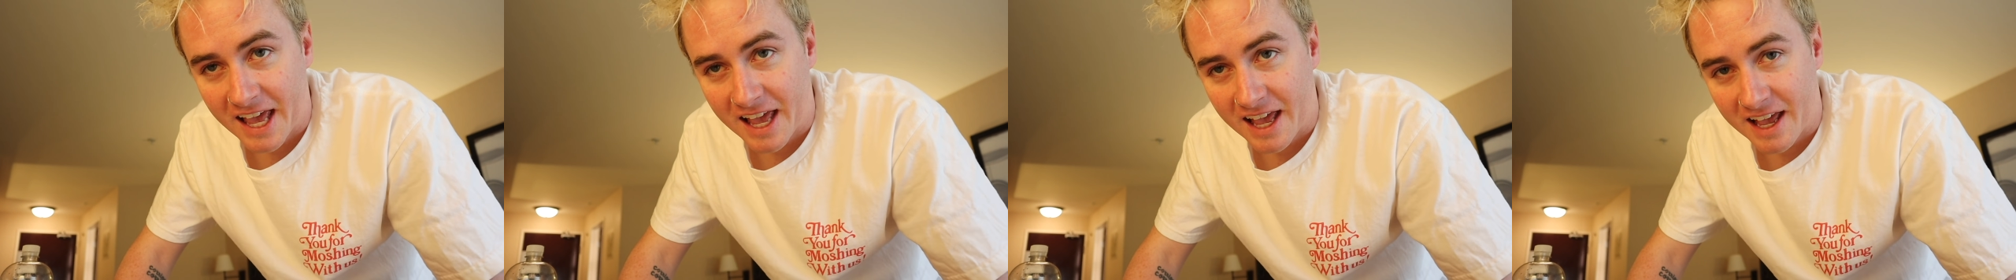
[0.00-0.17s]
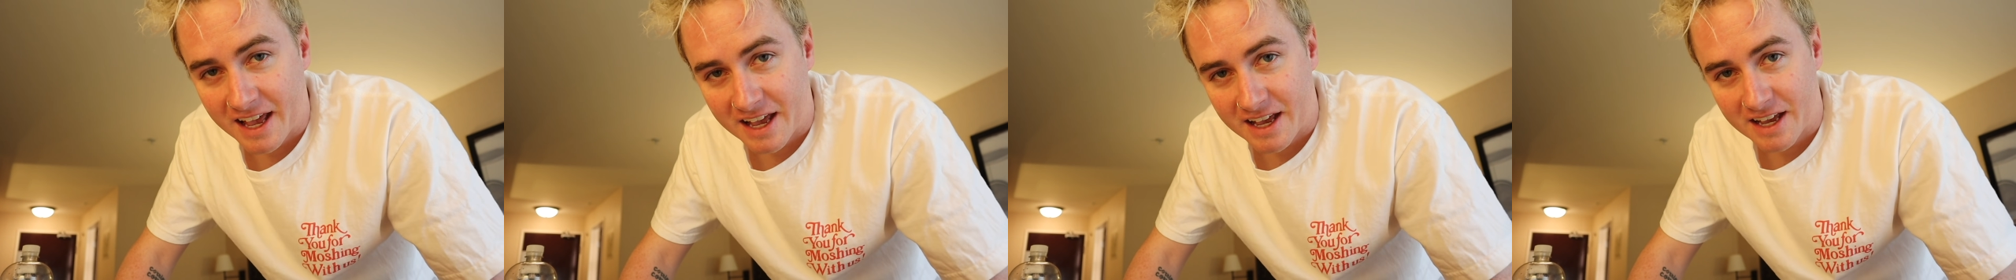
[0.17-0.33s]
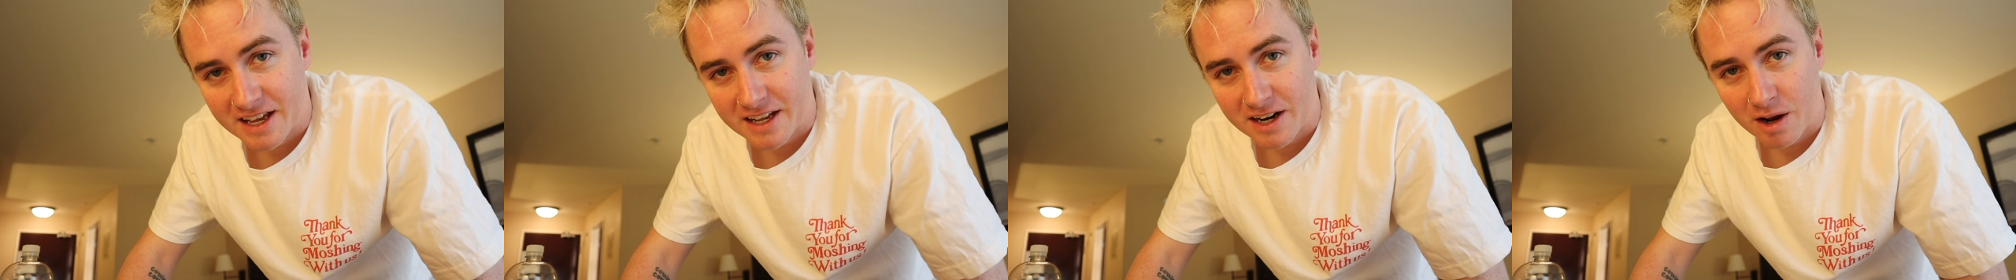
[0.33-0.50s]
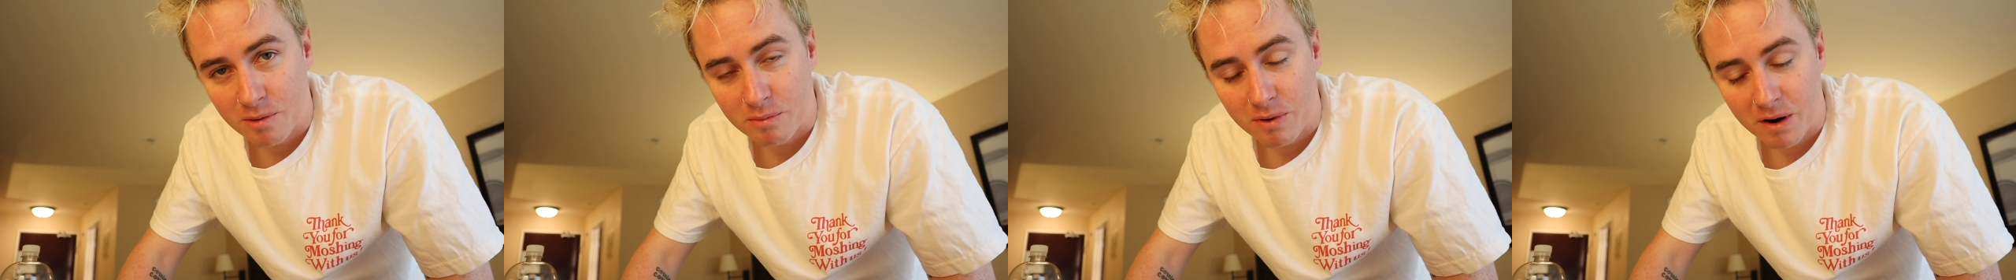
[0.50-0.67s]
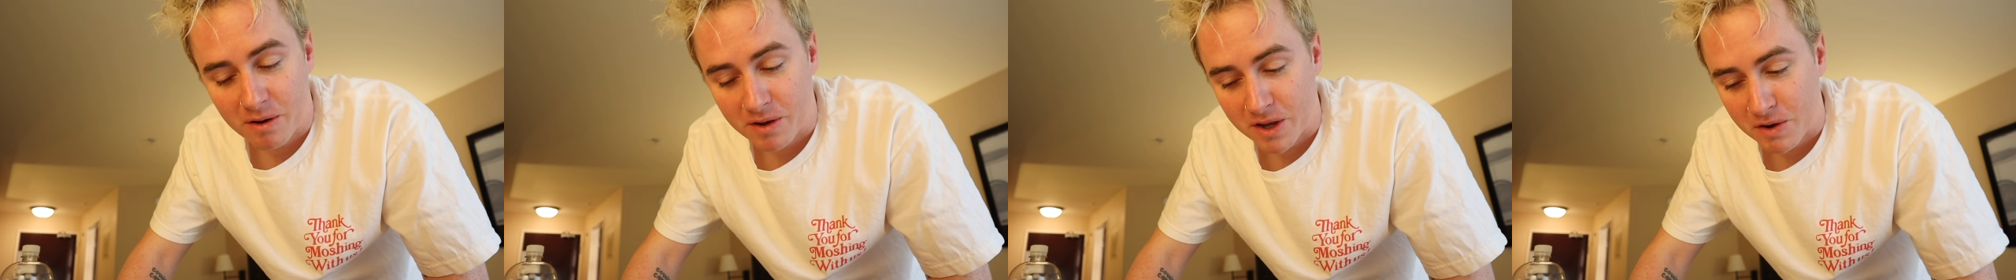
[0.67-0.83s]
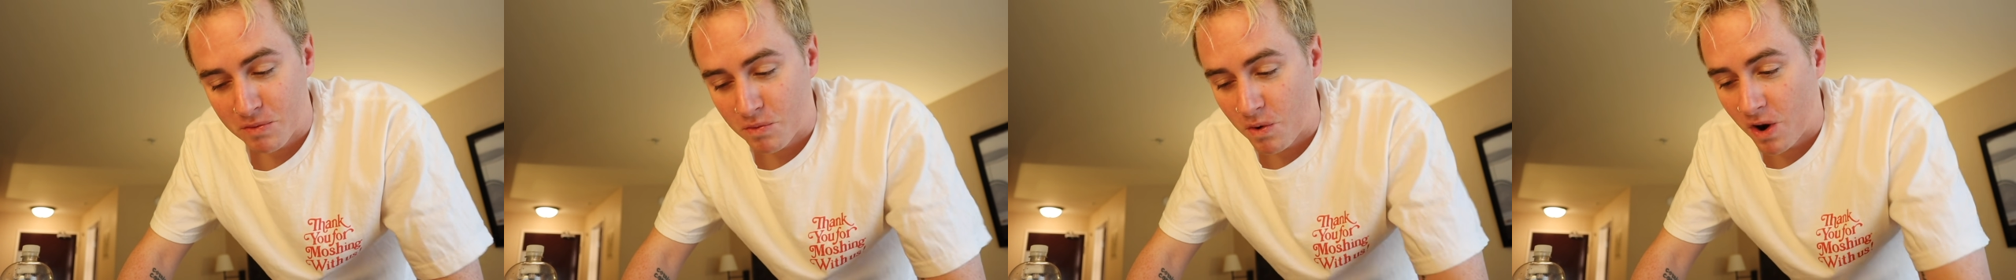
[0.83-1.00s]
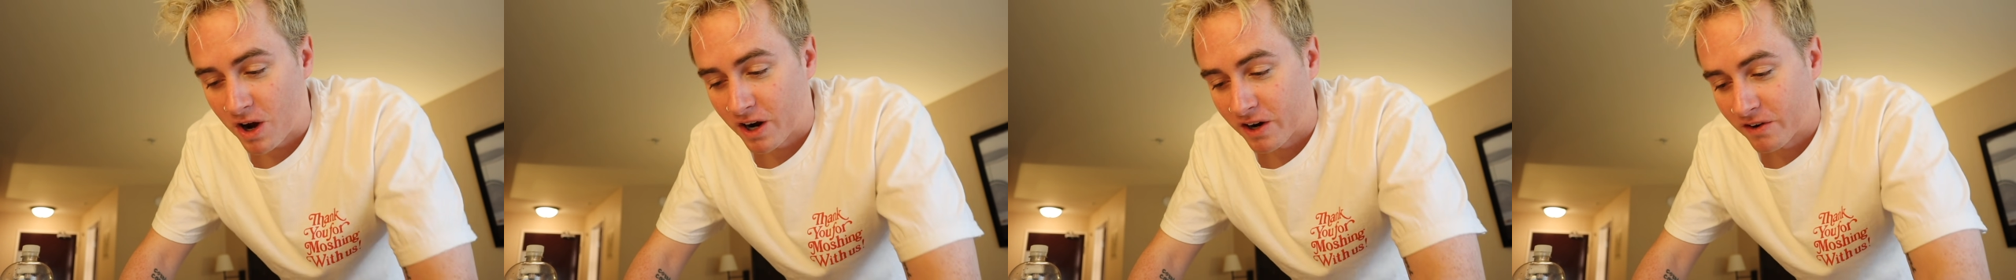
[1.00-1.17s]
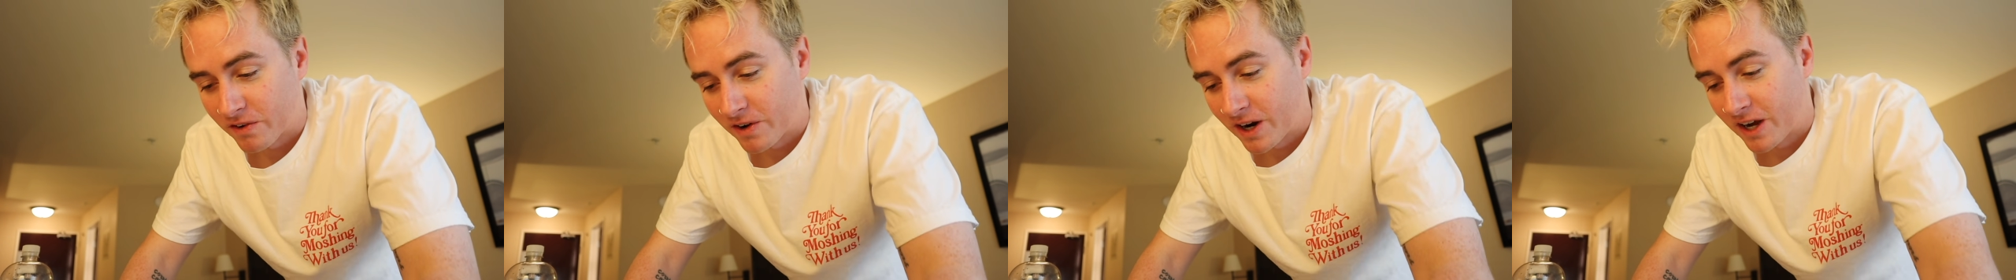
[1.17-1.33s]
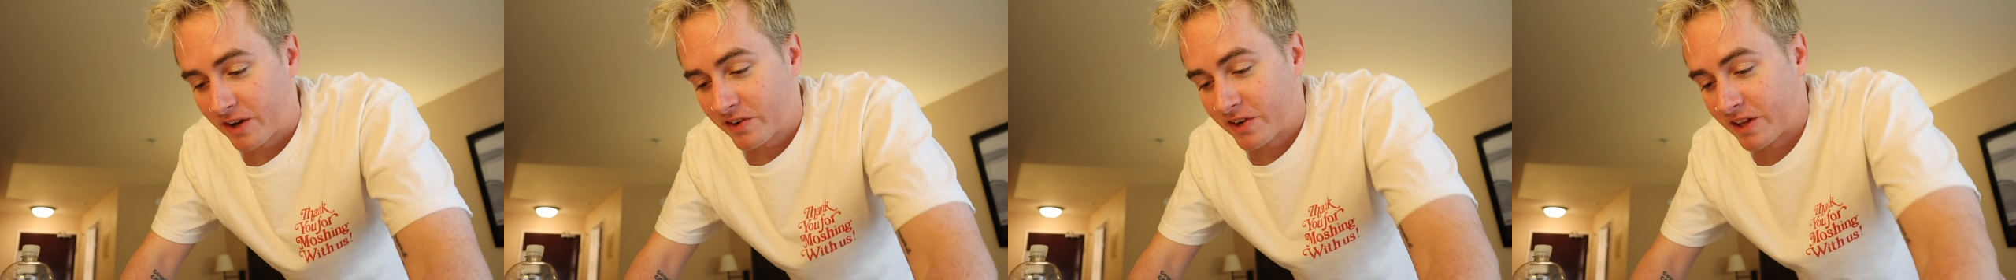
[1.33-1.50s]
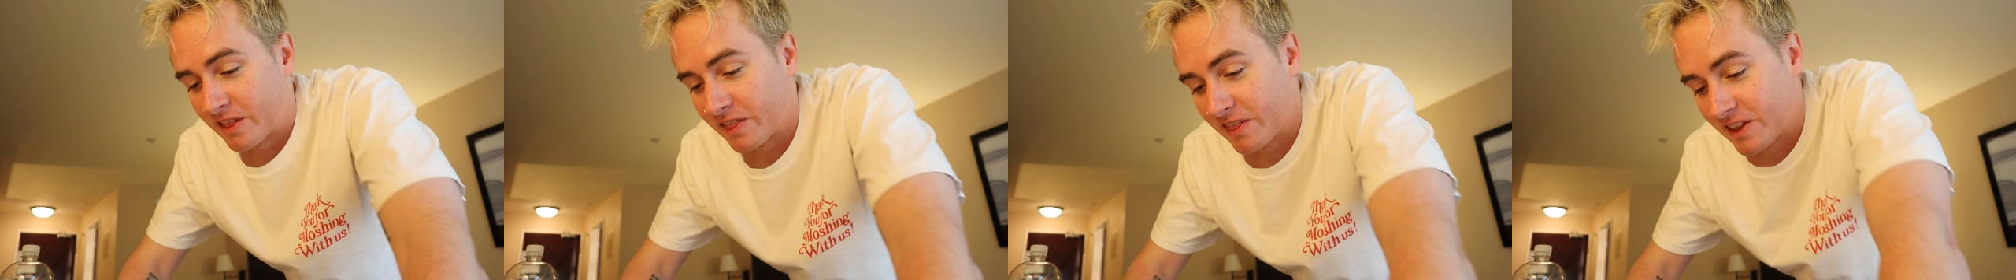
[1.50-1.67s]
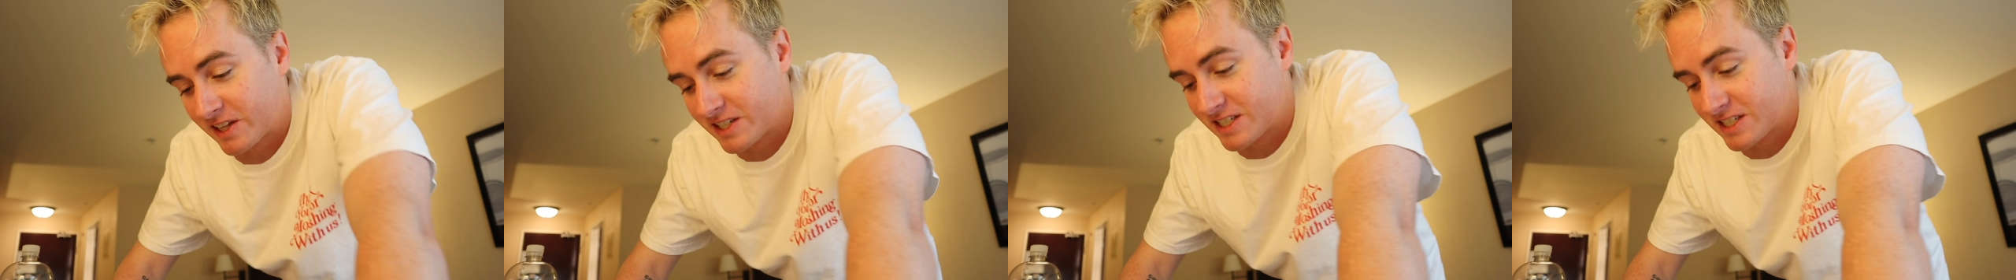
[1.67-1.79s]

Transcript: and I'll probably walk around and